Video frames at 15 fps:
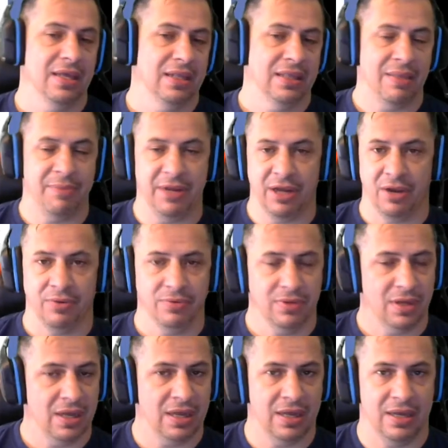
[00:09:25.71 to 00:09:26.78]
Let me know.
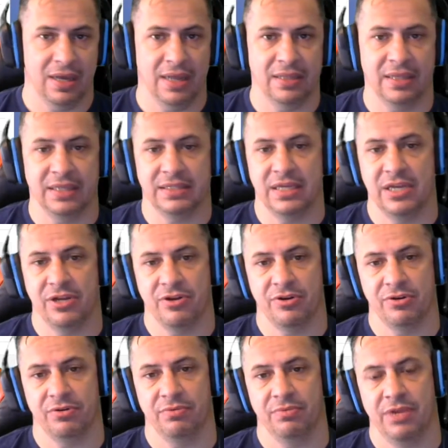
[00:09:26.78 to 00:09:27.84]
I'd like to
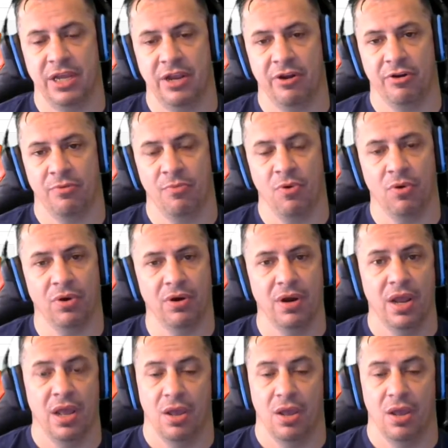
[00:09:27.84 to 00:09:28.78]
hear more.